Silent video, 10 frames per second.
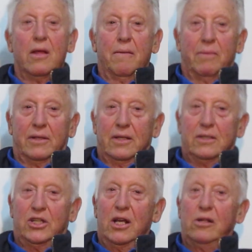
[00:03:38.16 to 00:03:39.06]
But this
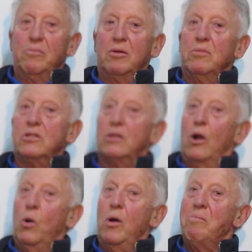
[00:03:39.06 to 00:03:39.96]
gentleman, Mr.
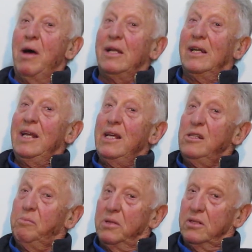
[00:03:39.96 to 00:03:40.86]
Lloyd, made it
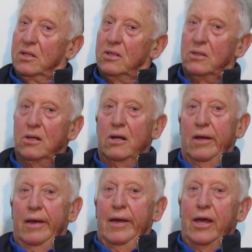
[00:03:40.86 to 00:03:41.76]
his business.
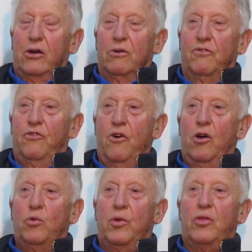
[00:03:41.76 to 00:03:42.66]
He
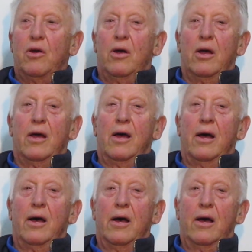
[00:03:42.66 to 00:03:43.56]
conferred with
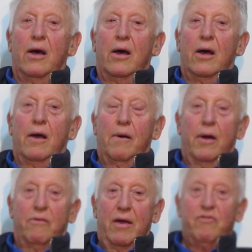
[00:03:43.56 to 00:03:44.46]

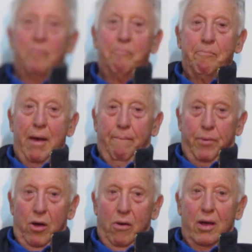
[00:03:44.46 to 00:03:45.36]
Reverend
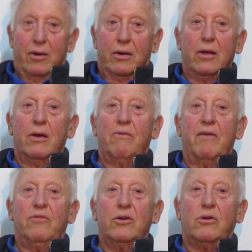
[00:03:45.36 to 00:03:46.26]
Papo and
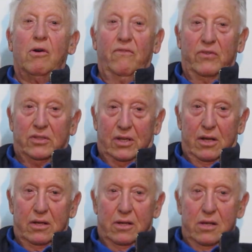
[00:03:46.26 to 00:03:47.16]
Reverend Converser
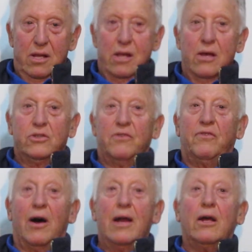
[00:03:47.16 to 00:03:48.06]
to
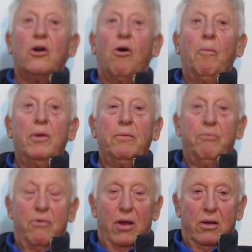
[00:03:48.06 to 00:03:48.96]
find a common
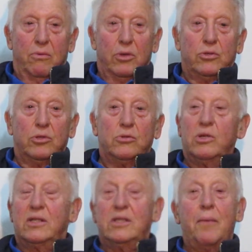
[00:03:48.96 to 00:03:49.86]
prayer which was
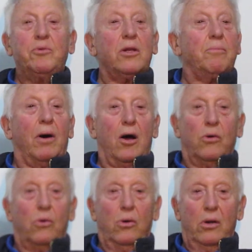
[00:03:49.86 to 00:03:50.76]
accepted by
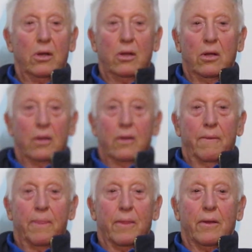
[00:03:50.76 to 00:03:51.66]
all.
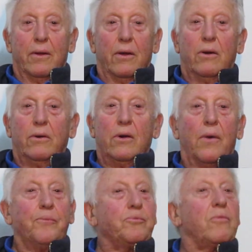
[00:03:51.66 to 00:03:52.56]
Basically the Old and the
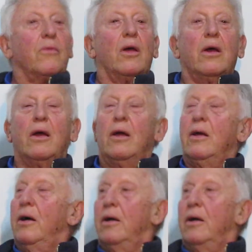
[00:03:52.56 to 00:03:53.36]
New Testament, I presume.